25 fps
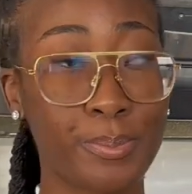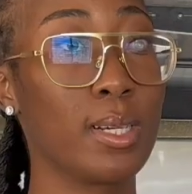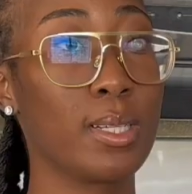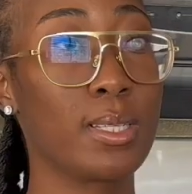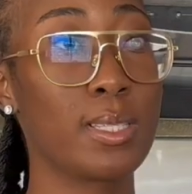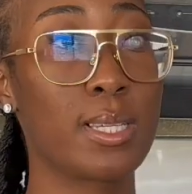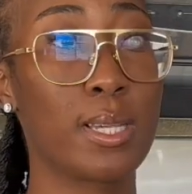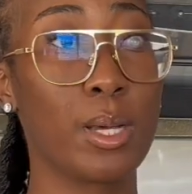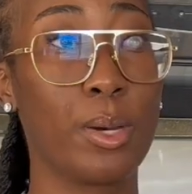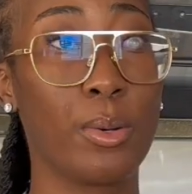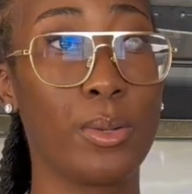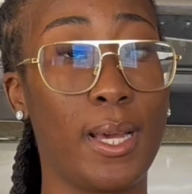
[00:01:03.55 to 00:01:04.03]

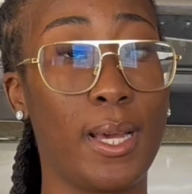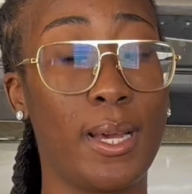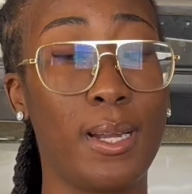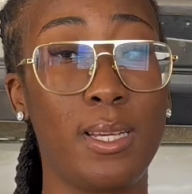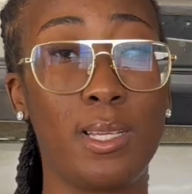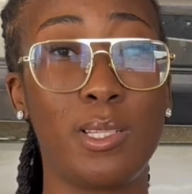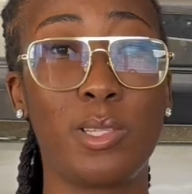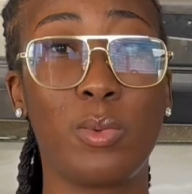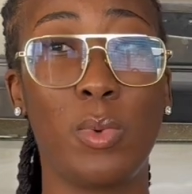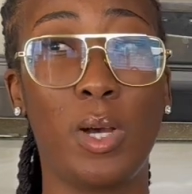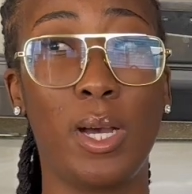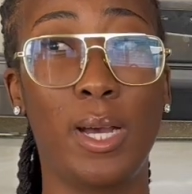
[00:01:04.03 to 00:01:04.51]
So
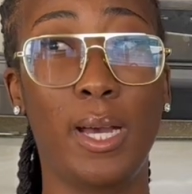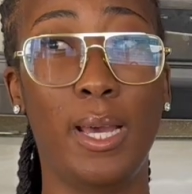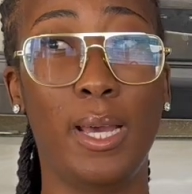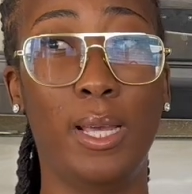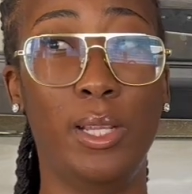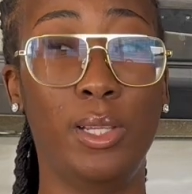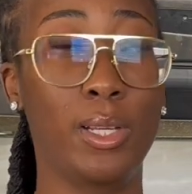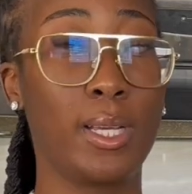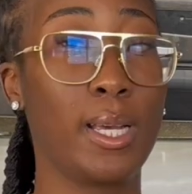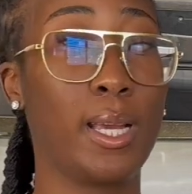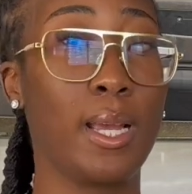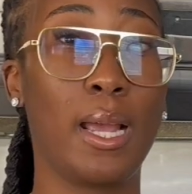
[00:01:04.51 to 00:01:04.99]
is why
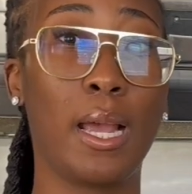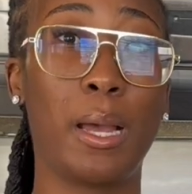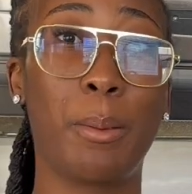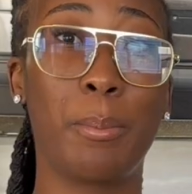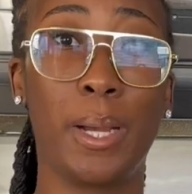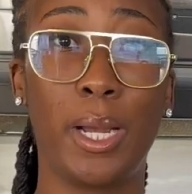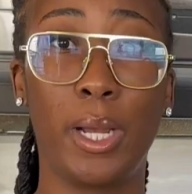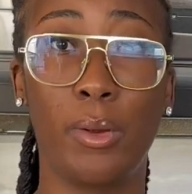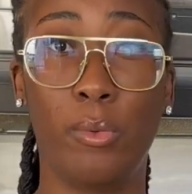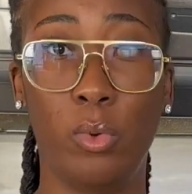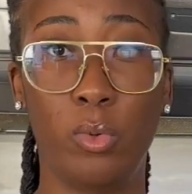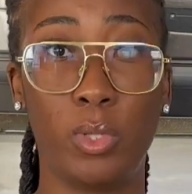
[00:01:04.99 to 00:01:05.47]
looking at
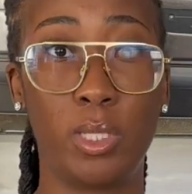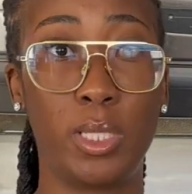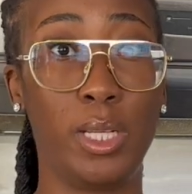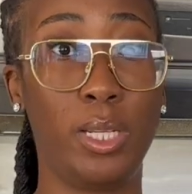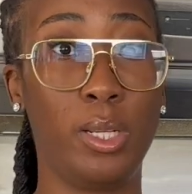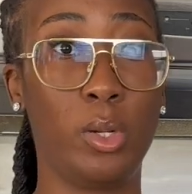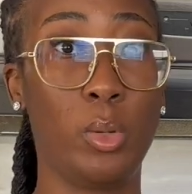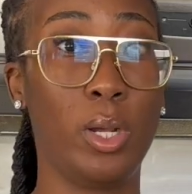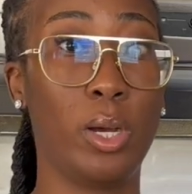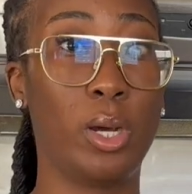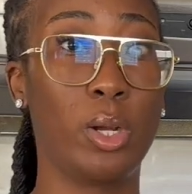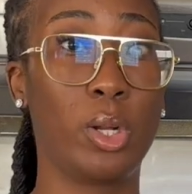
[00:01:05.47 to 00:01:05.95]
my
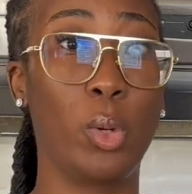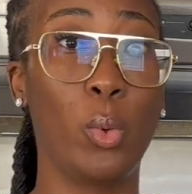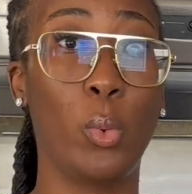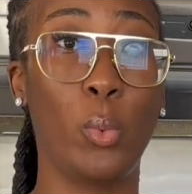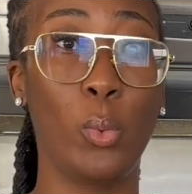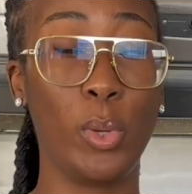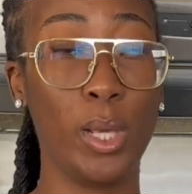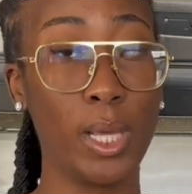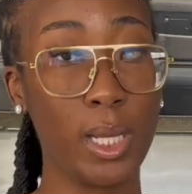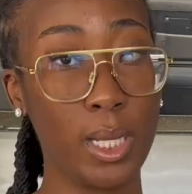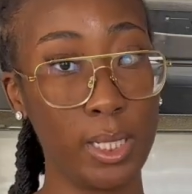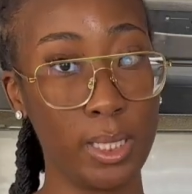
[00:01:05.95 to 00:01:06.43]
routine on a
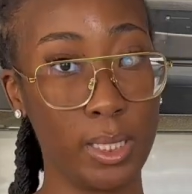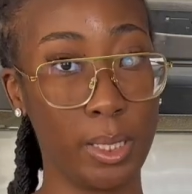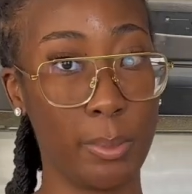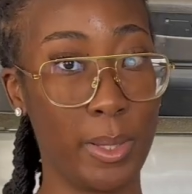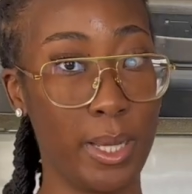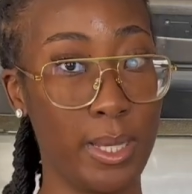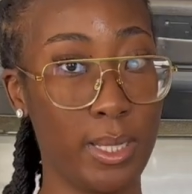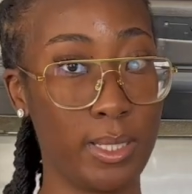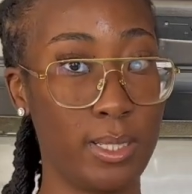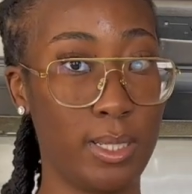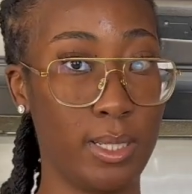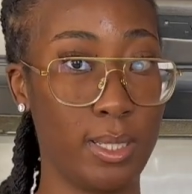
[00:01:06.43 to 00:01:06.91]
weekly
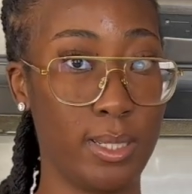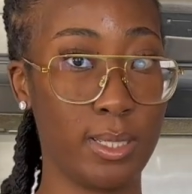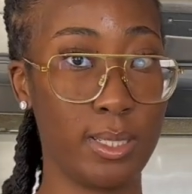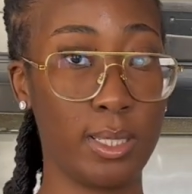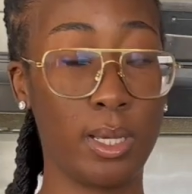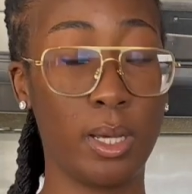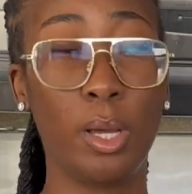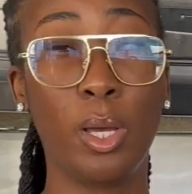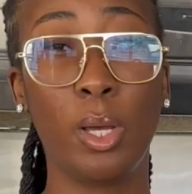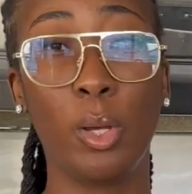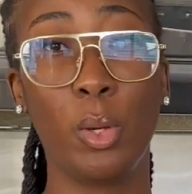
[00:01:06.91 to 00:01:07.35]
basis